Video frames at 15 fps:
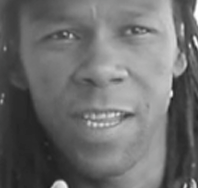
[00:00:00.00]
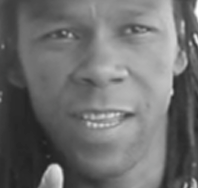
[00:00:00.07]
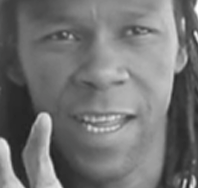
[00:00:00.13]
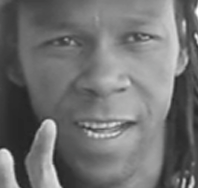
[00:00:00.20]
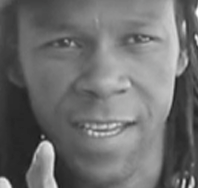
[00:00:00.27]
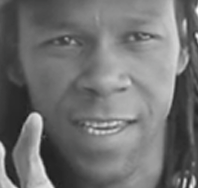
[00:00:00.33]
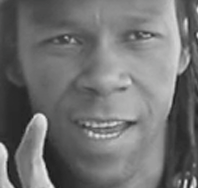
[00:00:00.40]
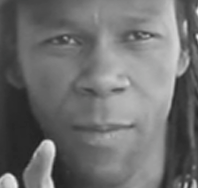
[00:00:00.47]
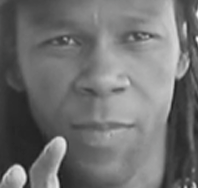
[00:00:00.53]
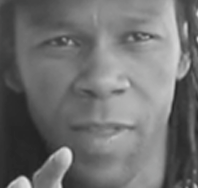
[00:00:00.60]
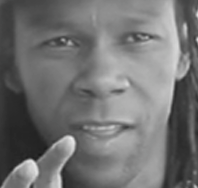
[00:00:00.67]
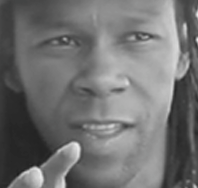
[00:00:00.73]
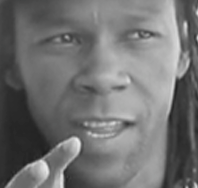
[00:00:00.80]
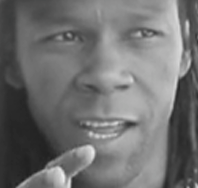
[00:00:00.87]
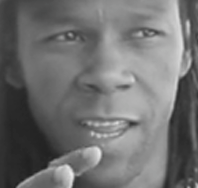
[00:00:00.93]
that's
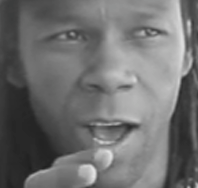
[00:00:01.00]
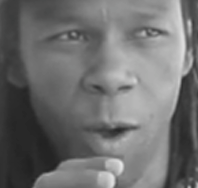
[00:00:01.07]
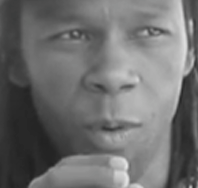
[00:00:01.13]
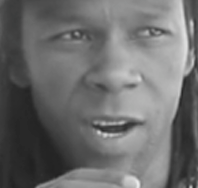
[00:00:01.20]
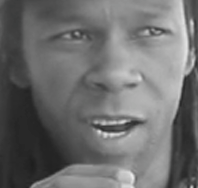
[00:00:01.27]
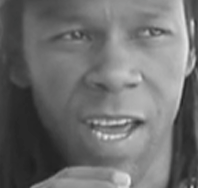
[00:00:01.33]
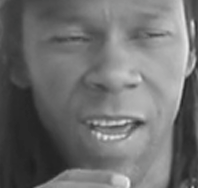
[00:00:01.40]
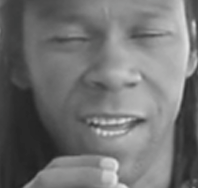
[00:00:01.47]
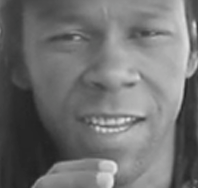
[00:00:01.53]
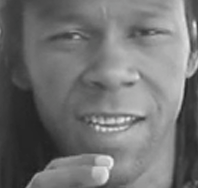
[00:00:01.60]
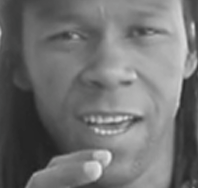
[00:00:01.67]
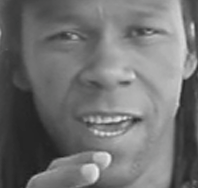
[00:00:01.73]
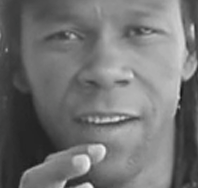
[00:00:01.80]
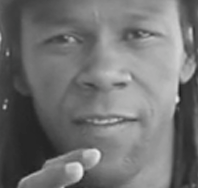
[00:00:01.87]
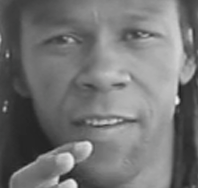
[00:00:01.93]
something that I want to
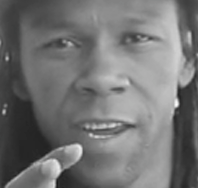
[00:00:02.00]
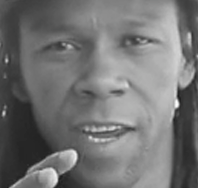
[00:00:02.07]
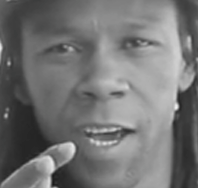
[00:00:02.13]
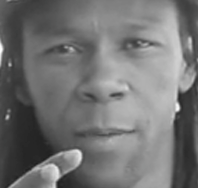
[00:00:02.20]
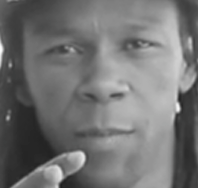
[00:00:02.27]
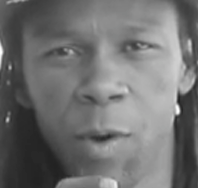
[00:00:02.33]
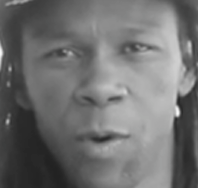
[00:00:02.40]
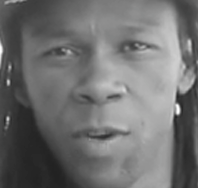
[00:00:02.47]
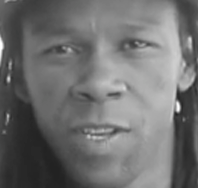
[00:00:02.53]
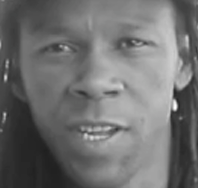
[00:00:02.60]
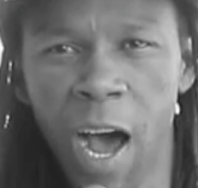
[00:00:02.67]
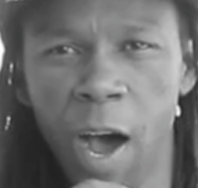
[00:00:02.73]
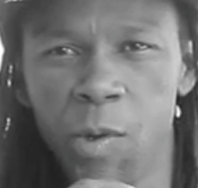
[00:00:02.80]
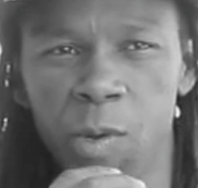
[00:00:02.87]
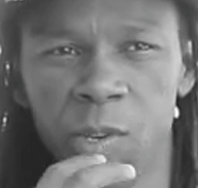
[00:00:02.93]
enter every year, because
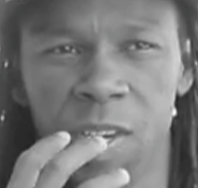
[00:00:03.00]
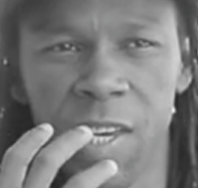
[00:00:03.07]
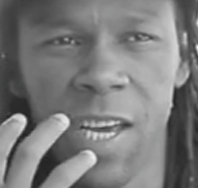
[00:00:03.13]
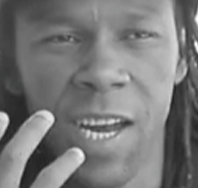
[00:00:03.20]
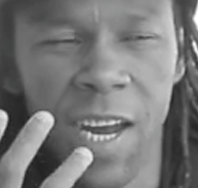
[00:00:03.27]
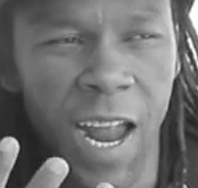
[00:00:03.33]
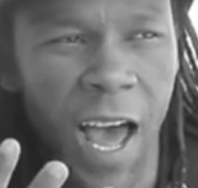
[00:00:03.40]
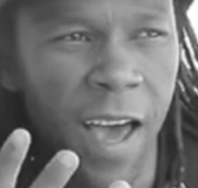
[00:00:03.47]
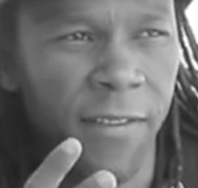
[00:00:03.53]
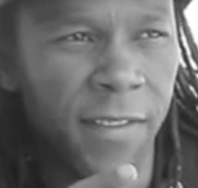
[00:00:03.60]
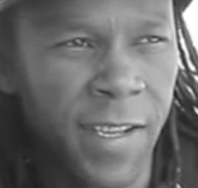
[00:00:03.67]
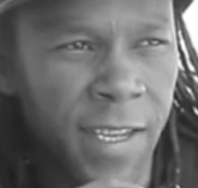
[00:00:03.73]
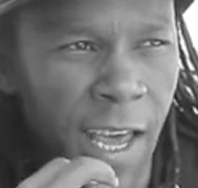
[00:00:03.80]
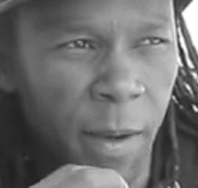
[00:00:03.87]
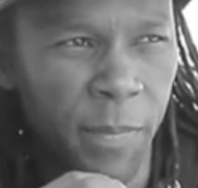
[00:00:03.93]
now you see it live,
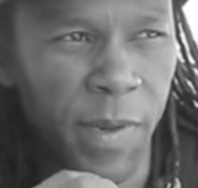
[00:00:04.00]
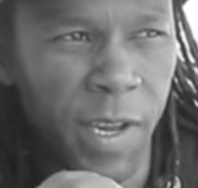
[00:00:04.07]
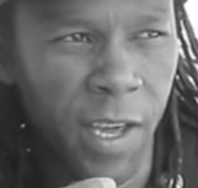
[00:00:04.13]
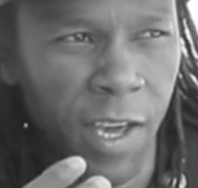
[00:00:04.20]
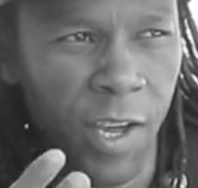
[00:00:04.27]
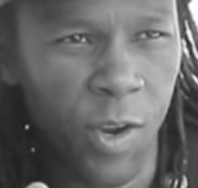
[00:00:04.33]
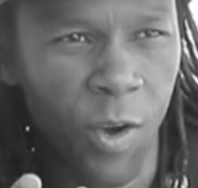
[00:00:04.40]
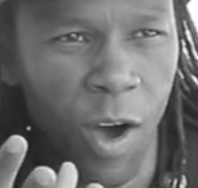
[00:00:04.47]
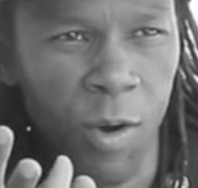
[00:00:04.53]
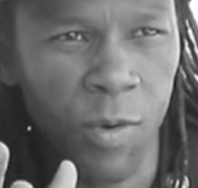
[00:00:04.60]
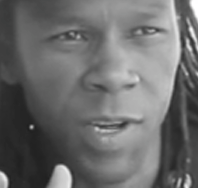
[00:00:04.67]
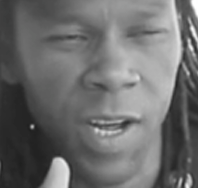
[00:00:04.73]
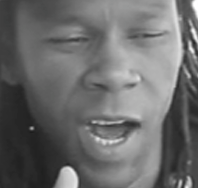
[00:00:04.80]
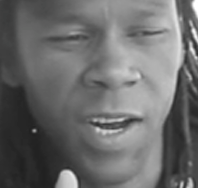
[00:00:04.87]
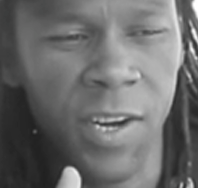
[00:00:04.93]
it's happening in your
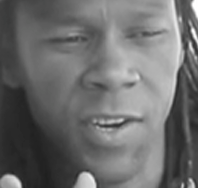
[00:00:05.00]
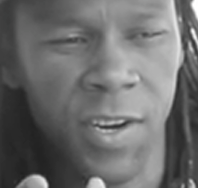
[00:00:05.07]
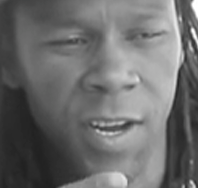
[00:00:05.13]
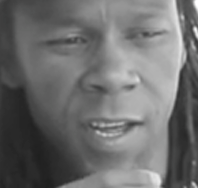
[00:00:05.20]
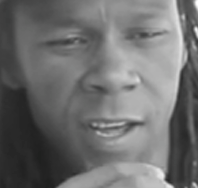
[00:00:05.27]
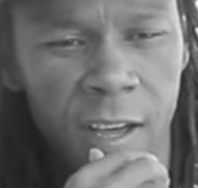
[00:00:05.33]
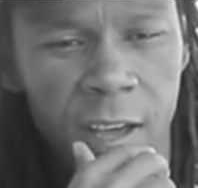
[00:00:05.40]
own country.